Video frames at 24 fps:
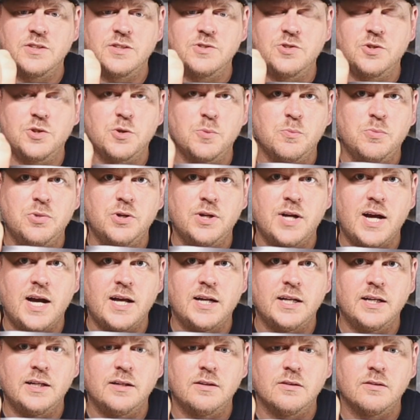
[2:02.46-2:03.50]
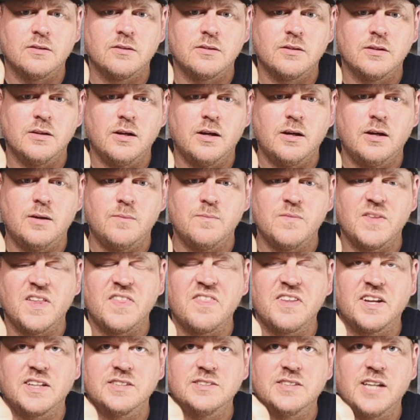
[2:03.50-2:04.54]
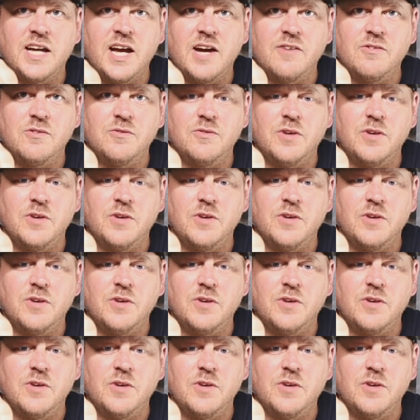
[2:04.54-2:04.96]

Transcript: things you can put on it, the things they have